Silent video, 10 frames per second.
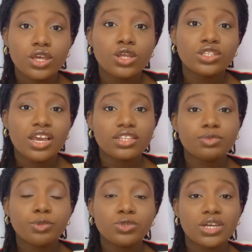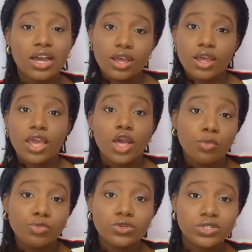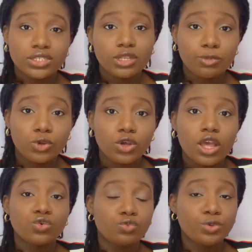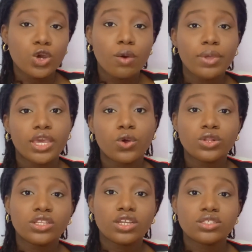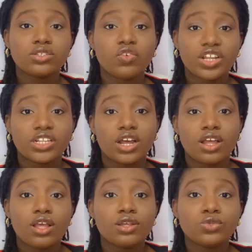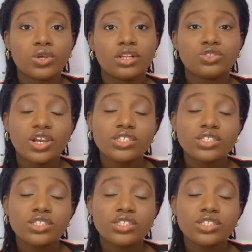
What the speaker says: They are the people that help you start a blog. You become a content writer. So you are trying